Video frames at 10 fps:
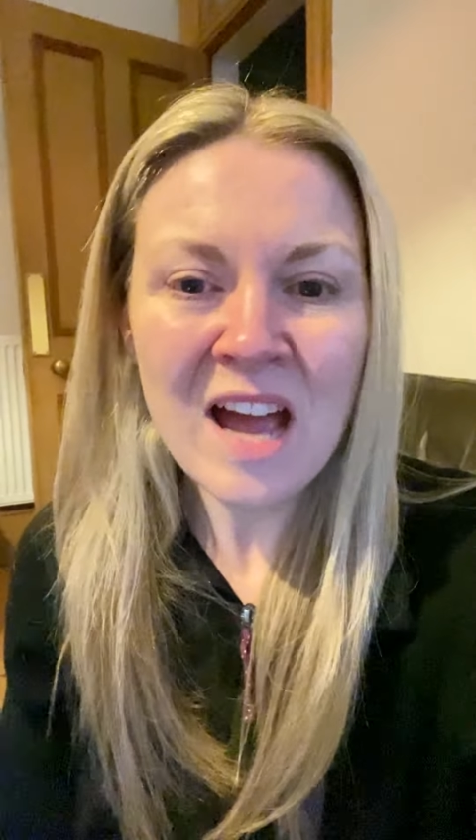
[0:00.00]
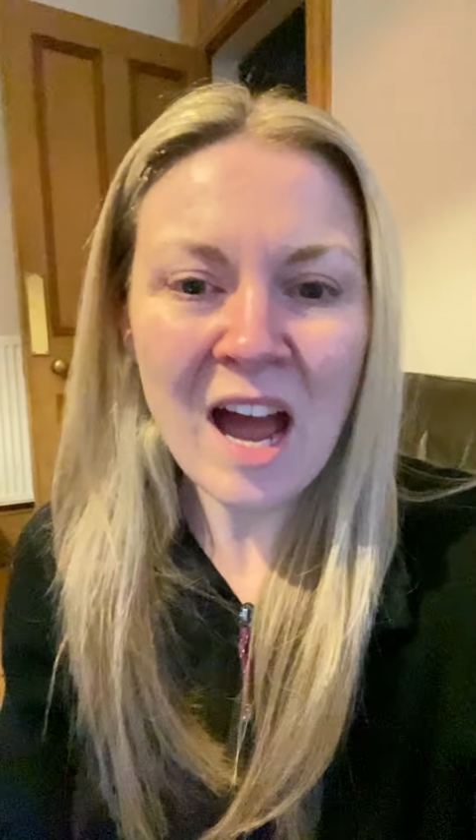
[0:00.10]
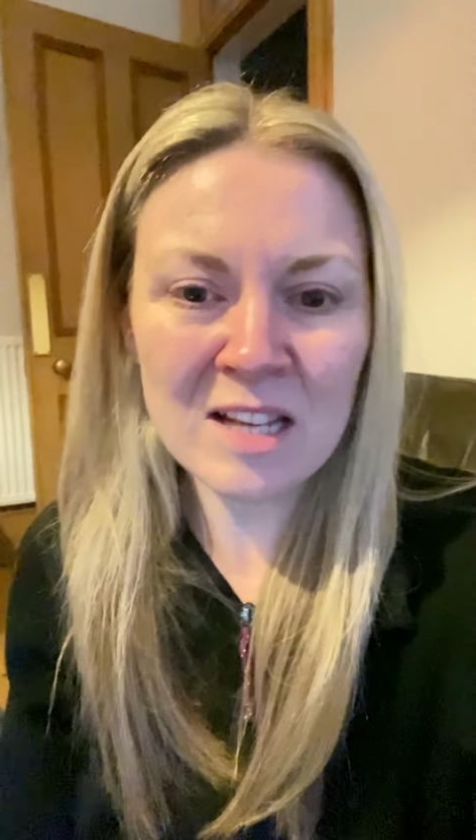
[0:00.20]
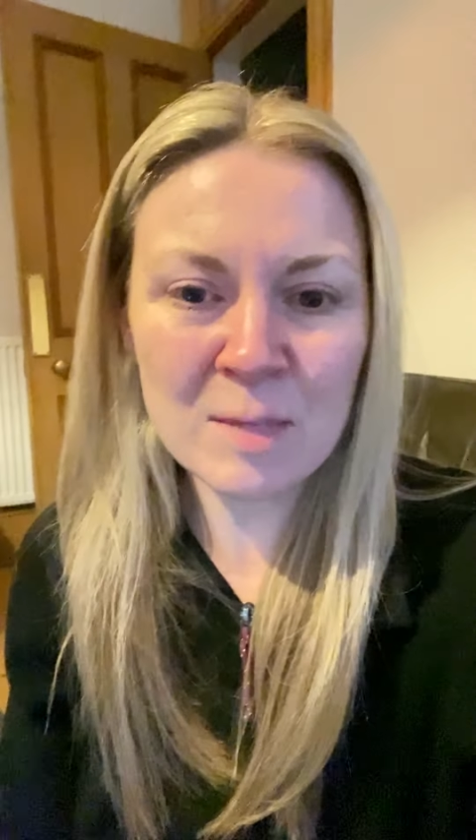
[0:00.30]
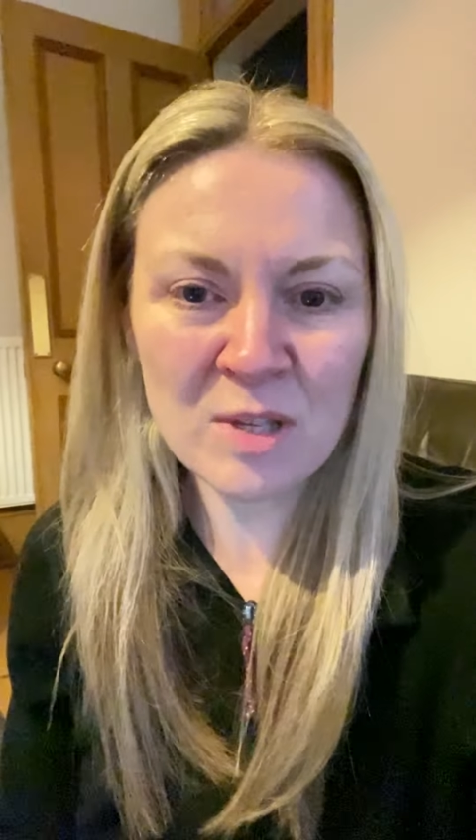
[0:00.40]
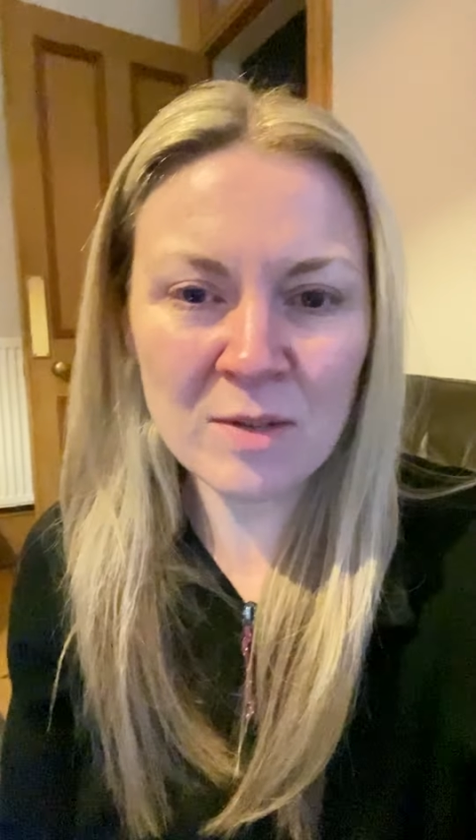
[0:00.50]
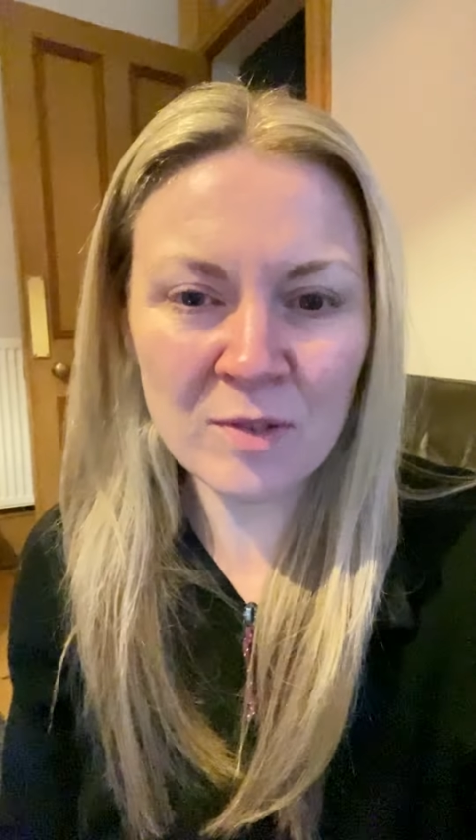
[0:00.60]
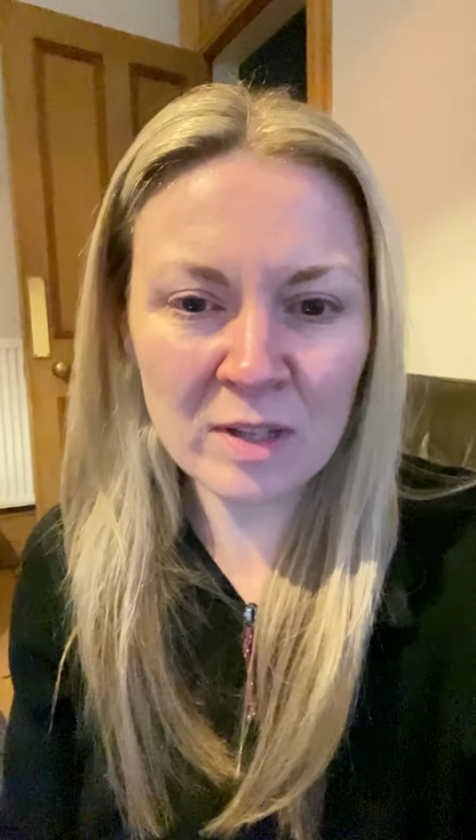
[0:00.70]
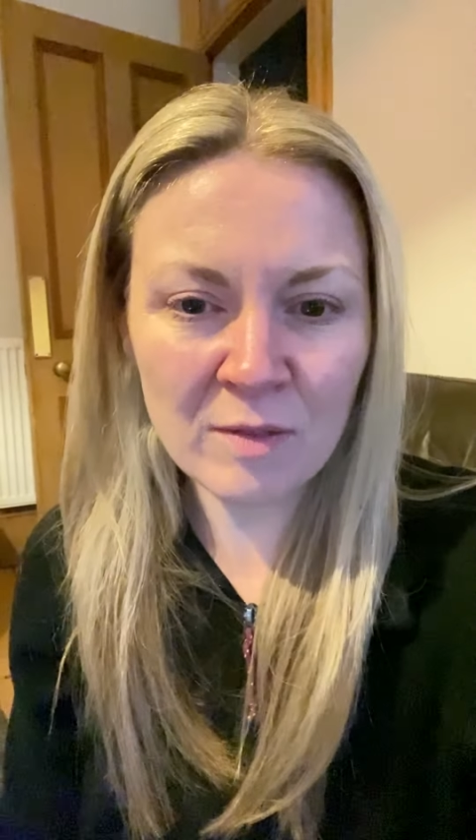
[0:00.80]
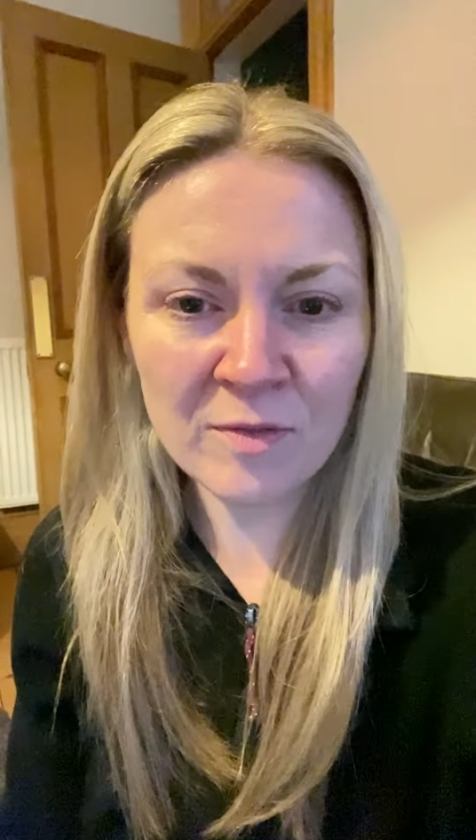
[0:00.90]
and
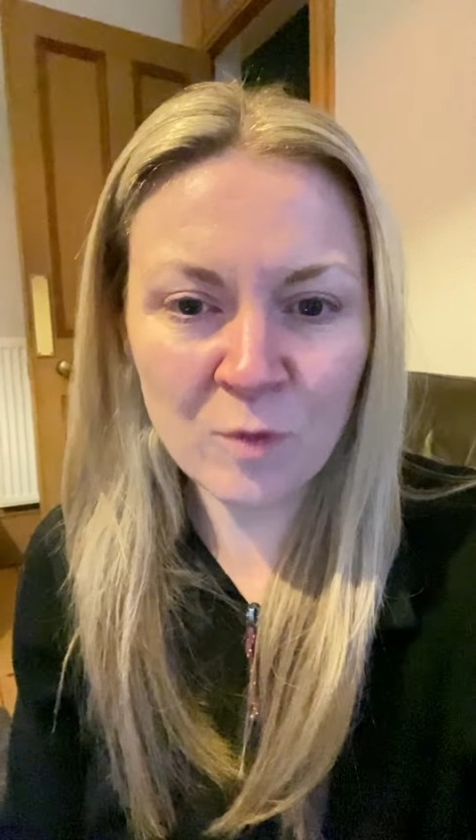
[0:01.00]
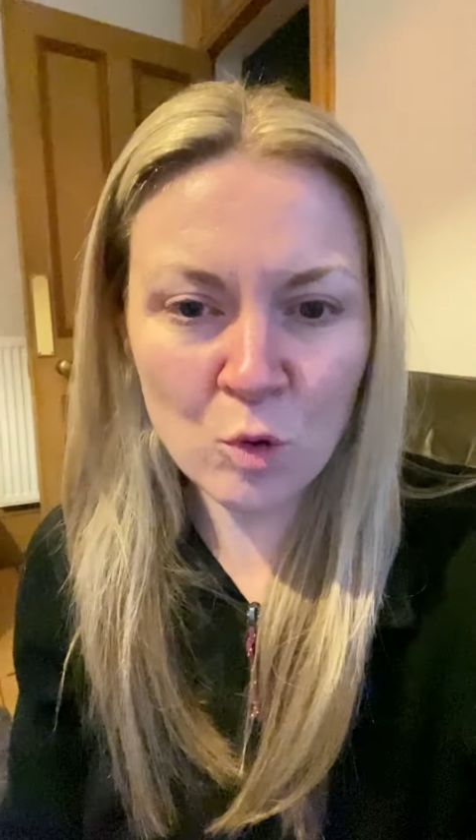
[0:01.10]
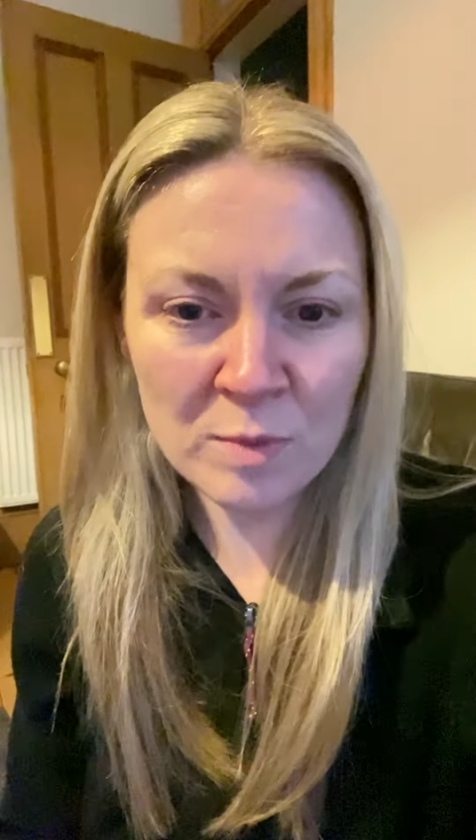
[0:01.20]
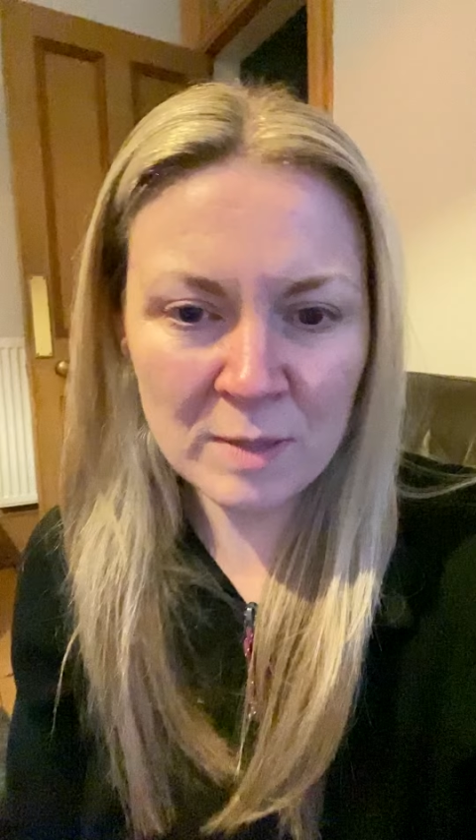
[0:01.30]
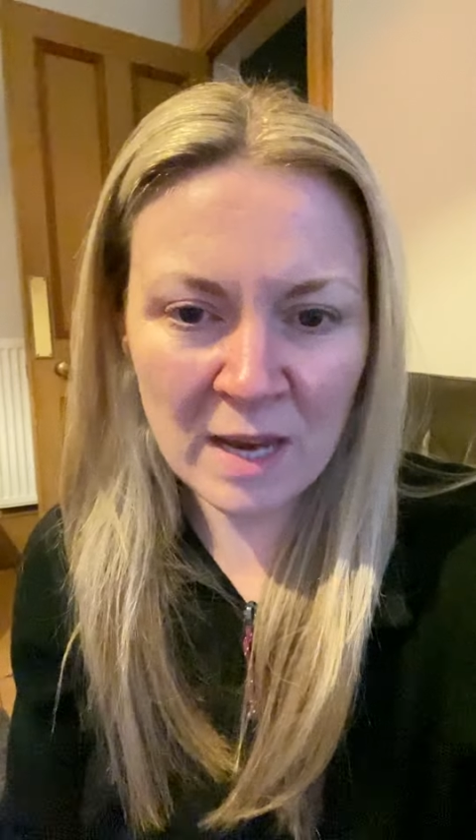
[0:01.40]
specifically in Forbes